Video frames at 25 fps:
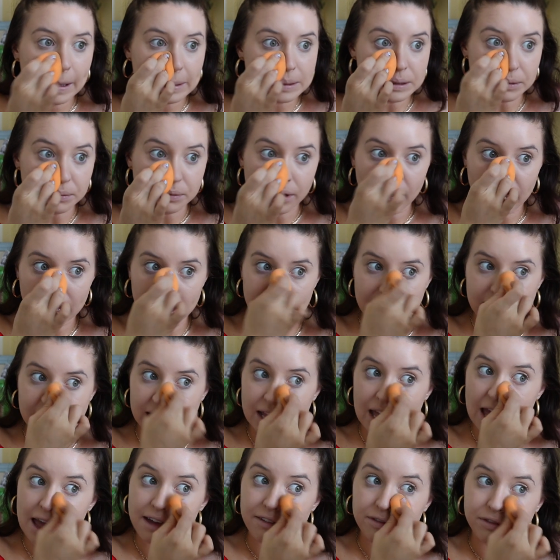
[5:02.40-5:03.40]
So not
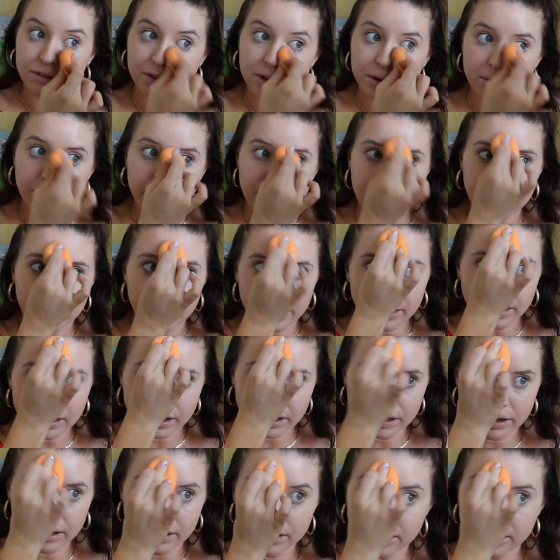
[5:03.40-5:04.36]
everywhere.